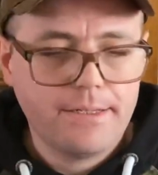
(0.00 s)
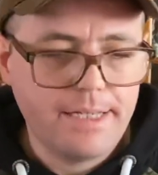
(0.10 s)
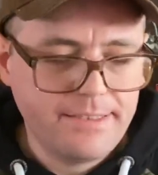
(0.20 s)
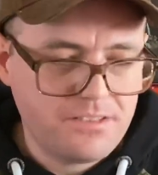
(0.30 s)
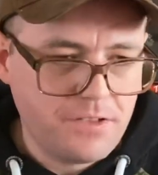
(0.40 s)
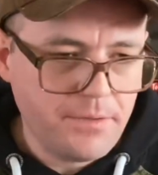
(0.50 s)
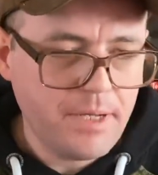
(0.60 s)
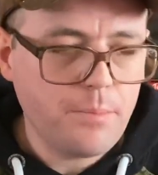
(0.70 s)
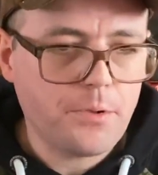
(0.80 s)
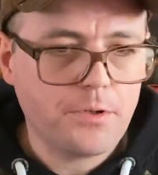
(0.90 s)
it's
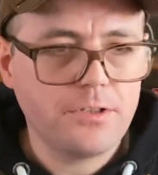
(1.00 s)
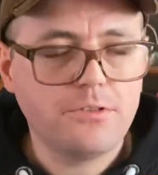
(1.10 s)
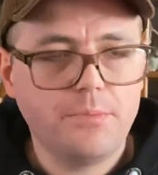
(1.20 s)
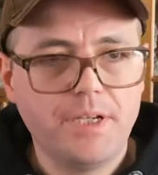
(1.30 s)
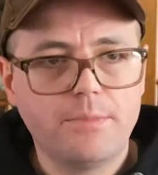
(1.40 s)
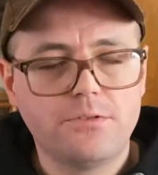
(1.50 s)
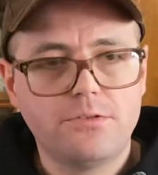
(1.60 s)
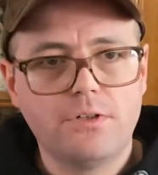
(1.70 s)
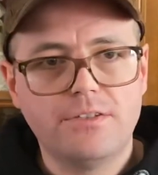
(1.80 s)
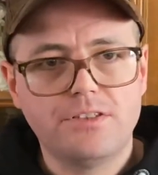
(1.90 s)
very important to be able
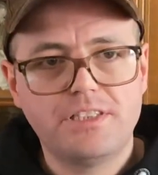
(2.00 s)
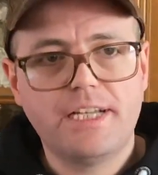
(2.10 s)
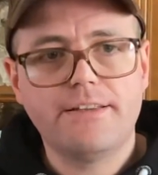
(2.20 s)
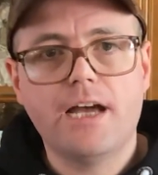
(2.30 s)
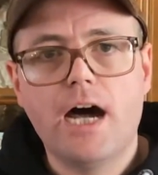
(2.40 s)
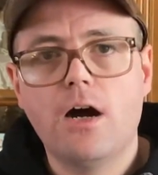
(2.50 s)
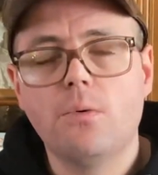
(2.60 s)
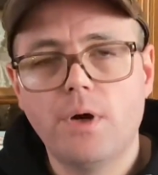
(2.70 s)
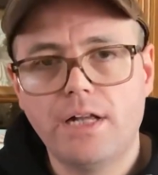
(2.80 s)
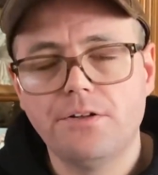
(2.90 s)
to understand how
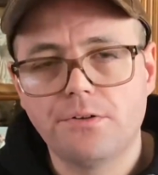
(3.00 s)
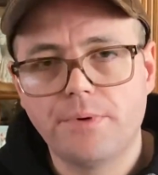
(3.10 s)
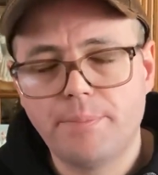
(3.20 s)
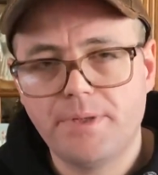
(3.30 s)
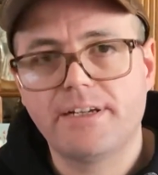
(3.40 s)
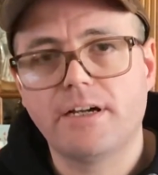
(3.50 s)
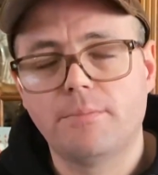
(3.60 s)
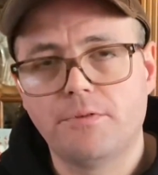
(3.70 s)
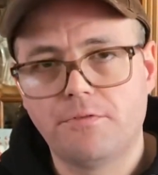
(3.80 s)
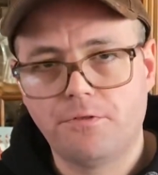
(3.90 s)
well your replica
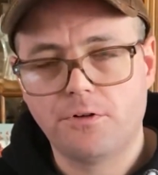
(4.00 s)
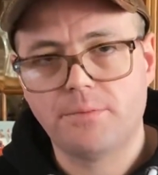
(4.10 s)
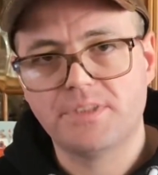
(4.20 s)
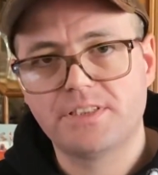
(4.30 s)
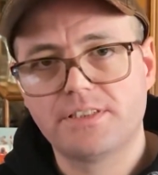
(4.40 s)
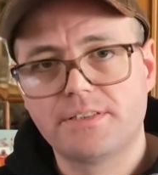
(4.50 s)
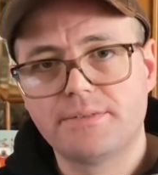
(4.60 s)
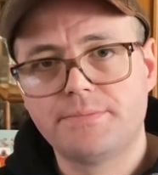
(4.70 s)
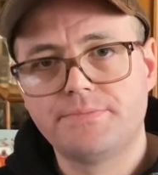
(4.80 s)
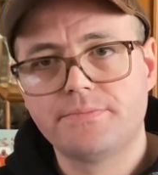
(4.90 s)
performs.
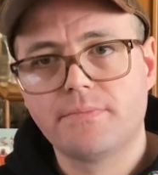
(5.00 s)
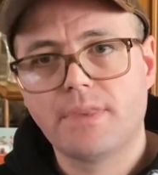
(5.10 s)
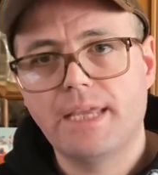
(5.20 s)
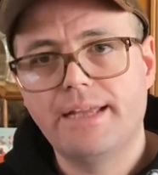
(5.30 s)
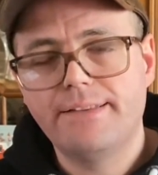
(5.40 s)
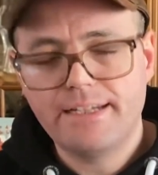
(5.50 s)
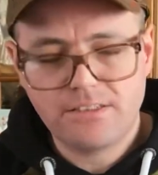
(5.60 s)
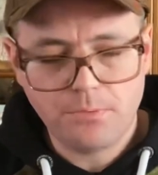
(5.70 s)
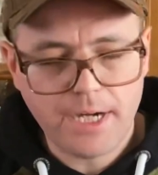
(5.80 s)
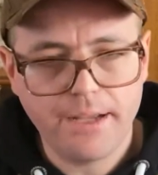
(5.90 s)
And
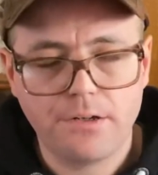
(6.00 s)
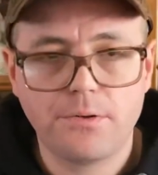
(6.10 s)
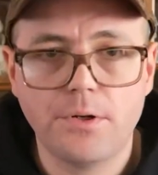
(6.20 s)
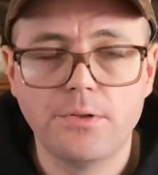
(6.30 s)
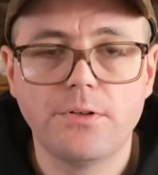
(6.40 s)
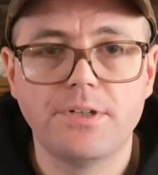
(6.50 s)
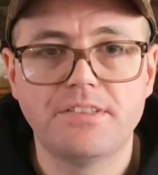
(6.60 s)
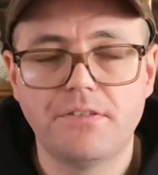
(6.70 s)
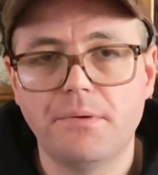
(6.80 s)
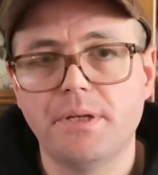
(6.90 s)
that's why a chrono
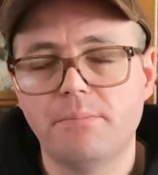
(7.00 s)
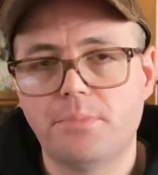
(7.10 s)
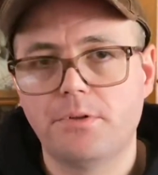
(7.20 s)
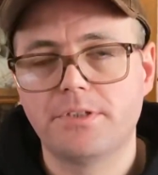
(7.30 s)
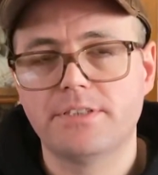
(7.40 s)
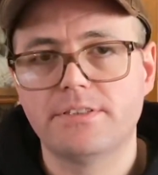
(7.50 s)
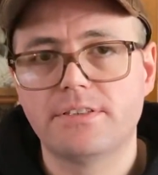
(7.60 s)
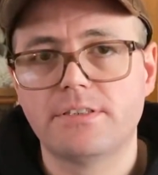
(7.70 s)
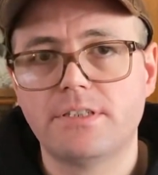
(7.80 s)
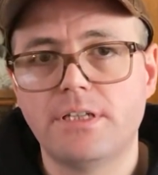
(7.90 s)
is very important.
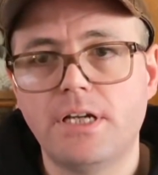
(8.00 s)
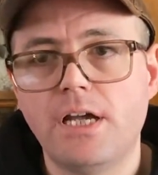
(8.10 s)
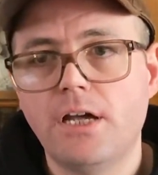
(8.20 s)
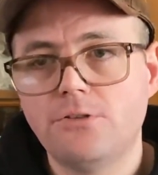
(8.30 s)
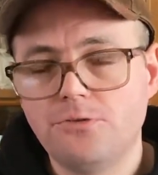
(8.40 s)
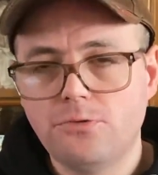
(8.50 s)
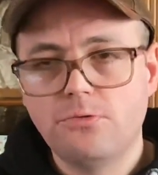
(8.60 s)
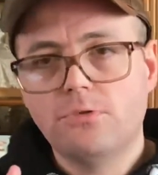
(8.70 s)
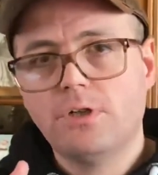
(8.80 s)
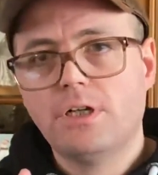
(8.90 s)
To